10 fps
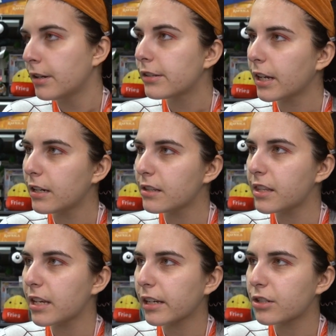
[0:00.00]
So I don't
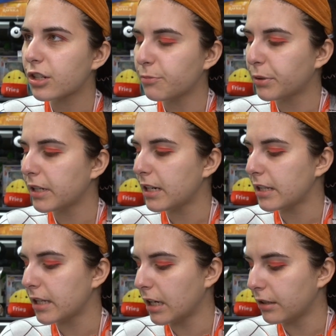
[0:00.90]
think I should put
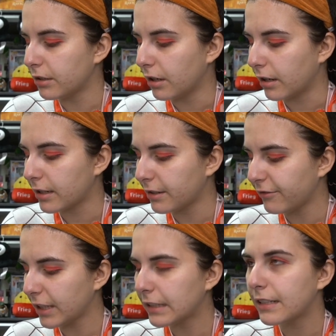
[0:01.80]
anything under because I
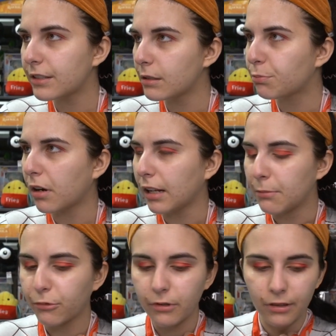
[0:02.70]
feel like this is probably
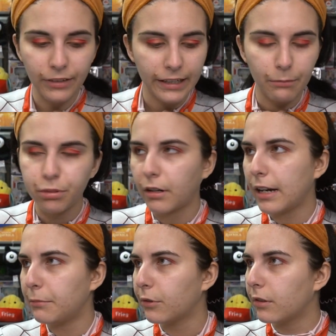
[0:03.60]
more of like a
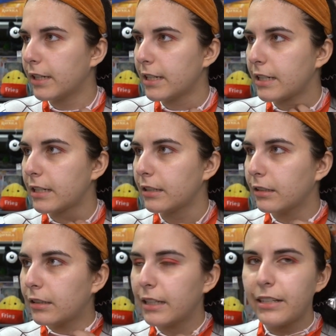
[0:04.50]
primary,
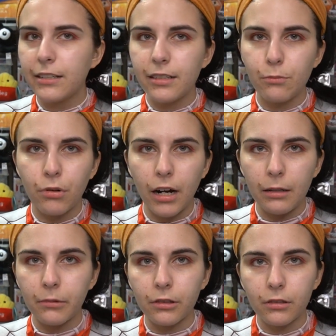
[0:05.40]
a tinted
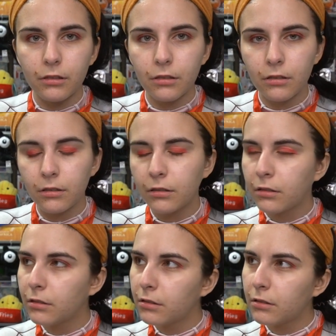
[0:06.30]
primer.
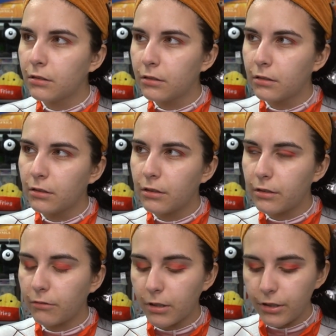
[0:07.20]

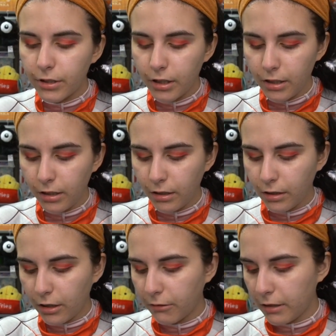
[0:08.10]
So we're just gonna
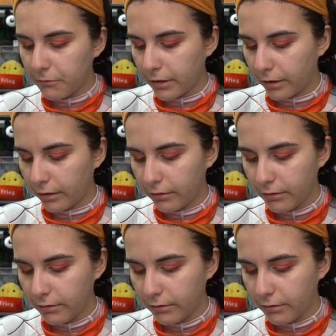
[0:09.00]
go in with it.